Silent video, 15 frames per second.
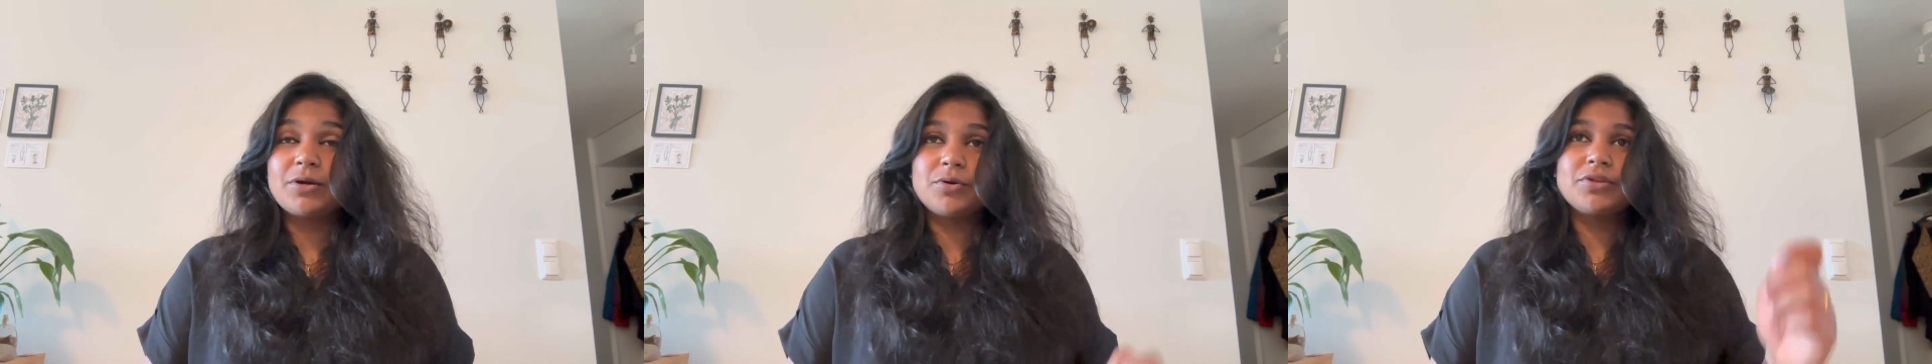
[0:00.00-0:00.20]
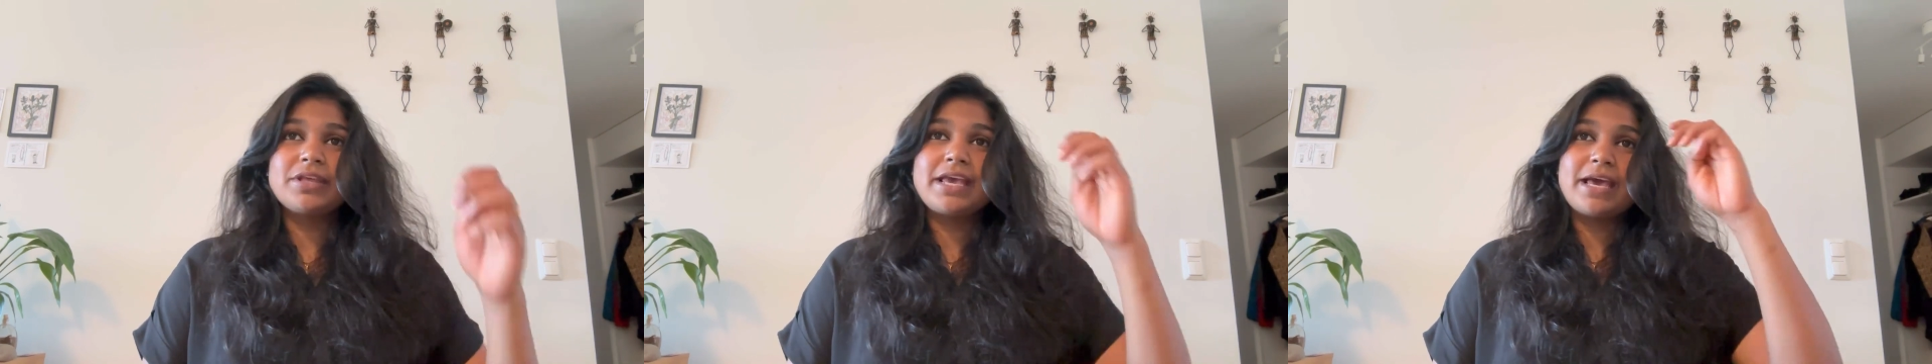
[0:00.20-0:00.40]

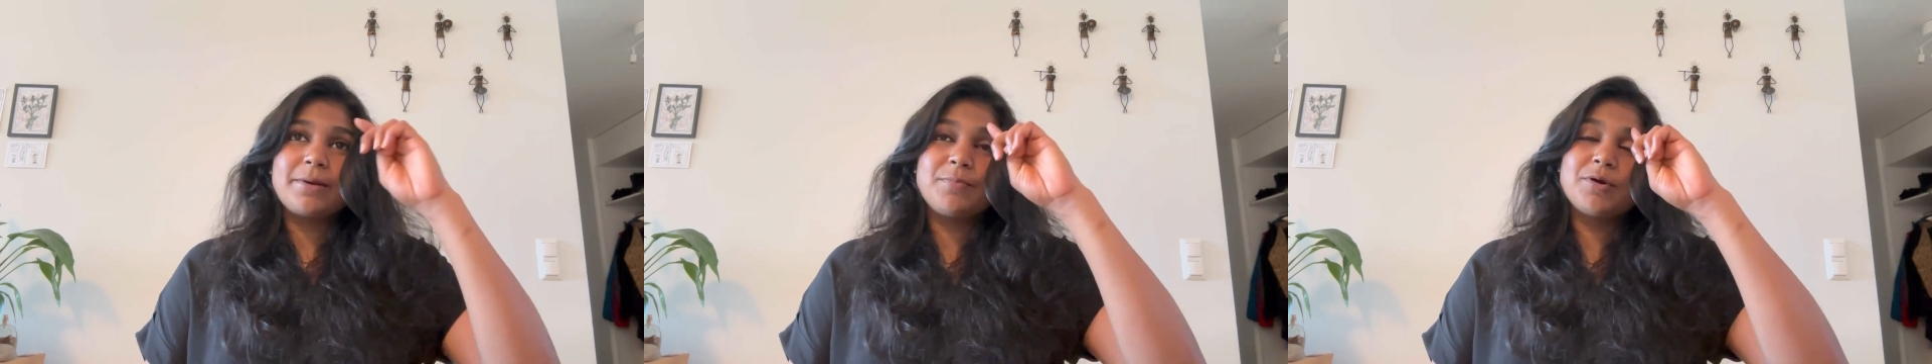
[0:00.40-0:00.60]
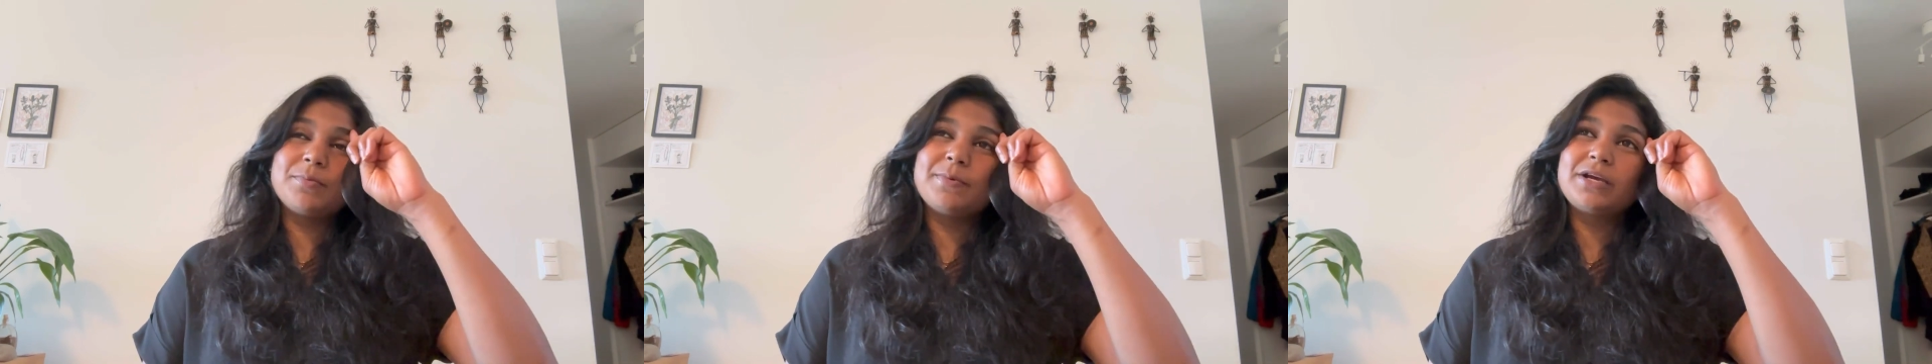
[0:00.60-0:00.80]
go to the
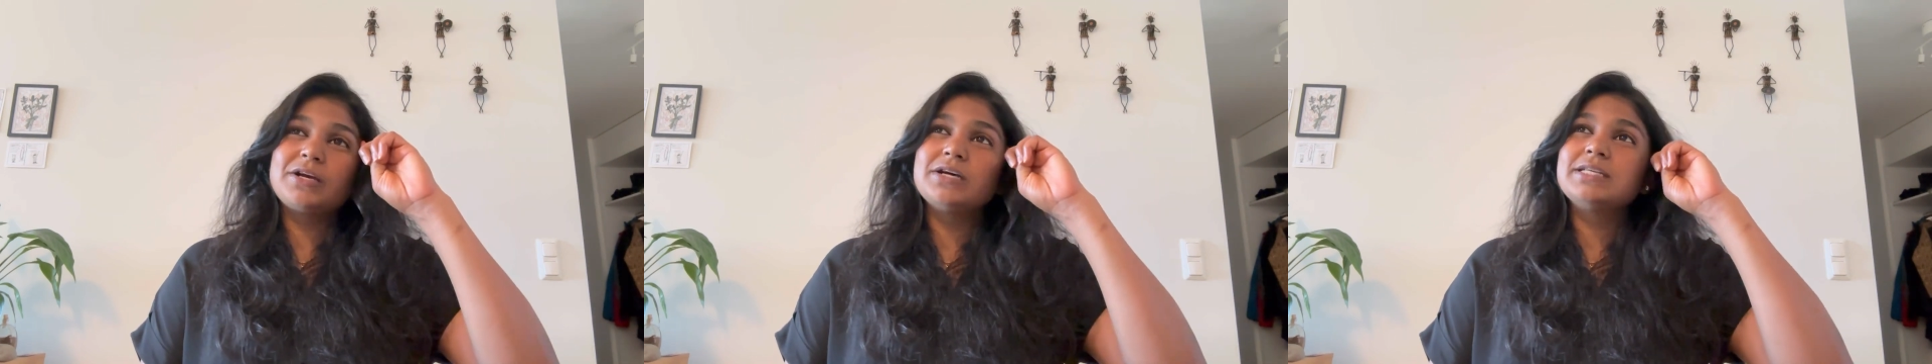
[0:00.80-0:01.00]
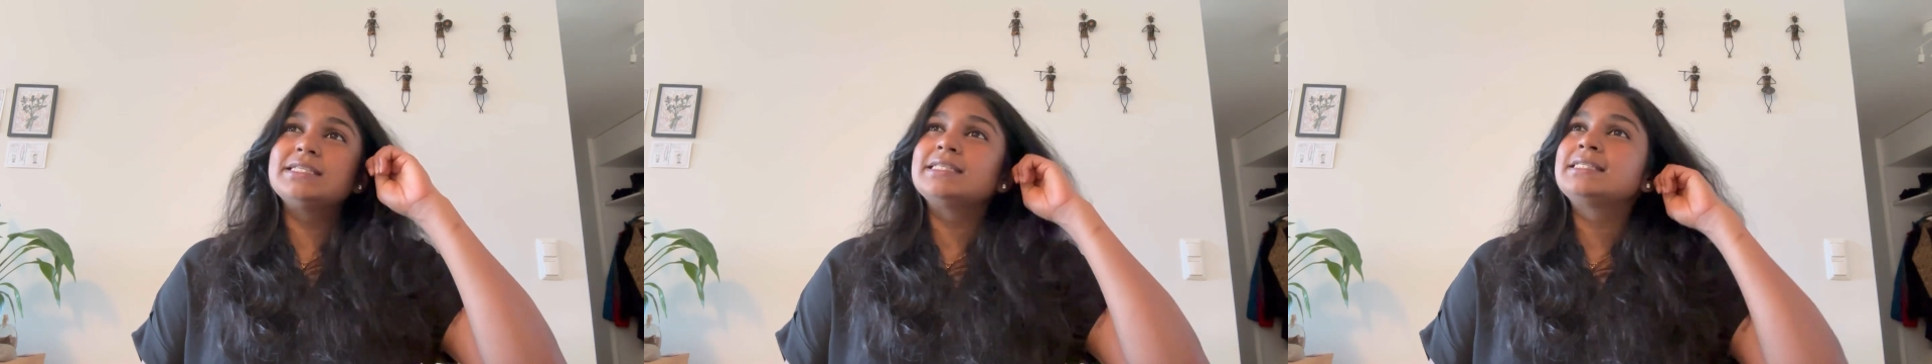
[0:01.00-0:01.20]
airport,
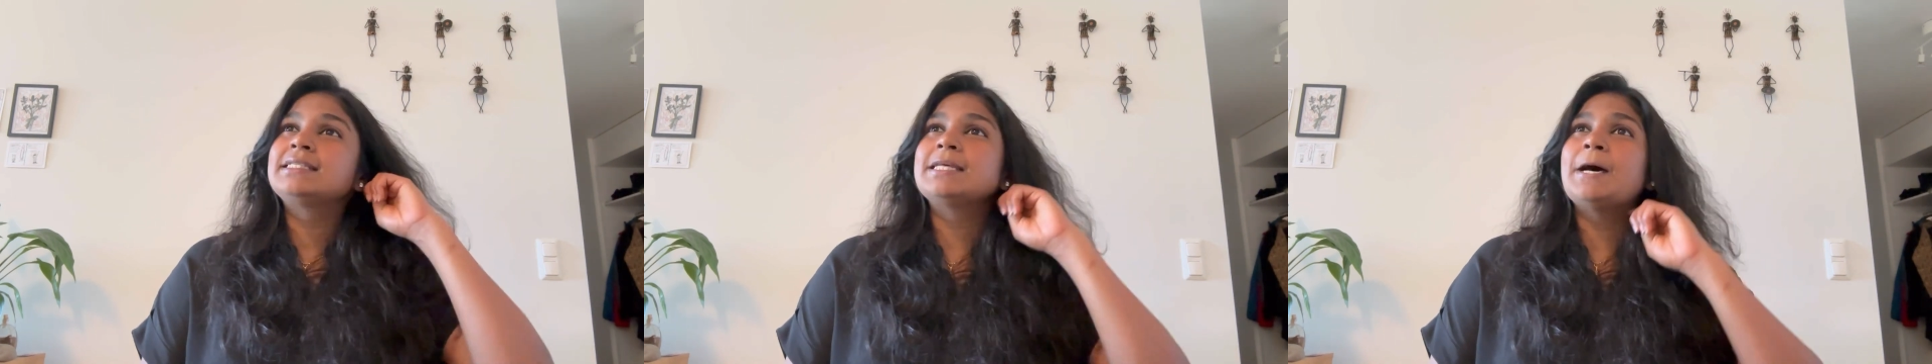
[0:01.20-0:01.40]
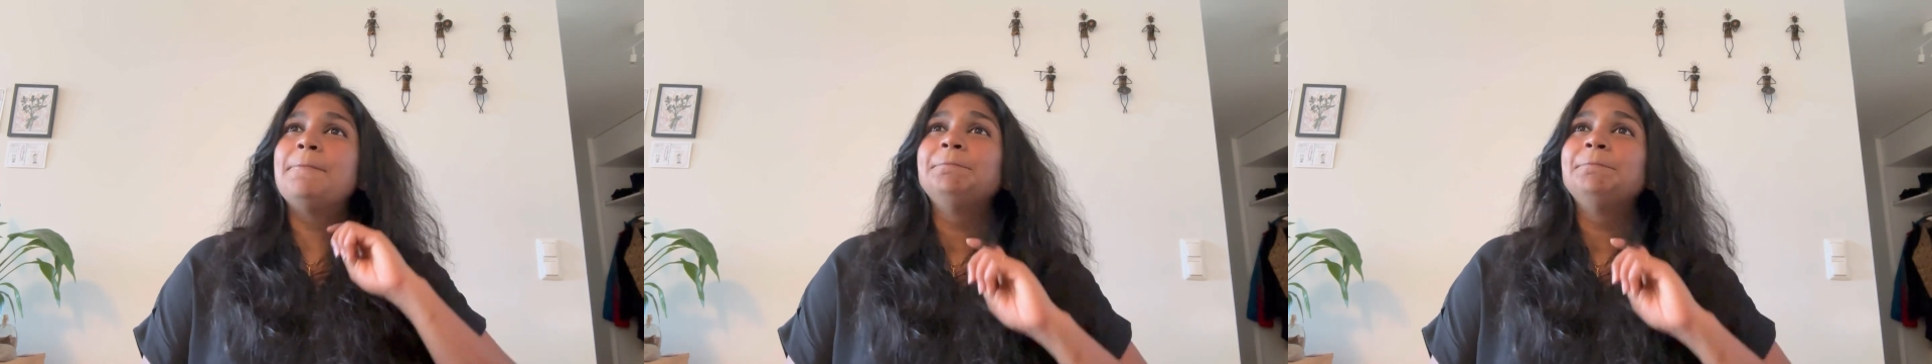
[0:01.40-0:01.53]
because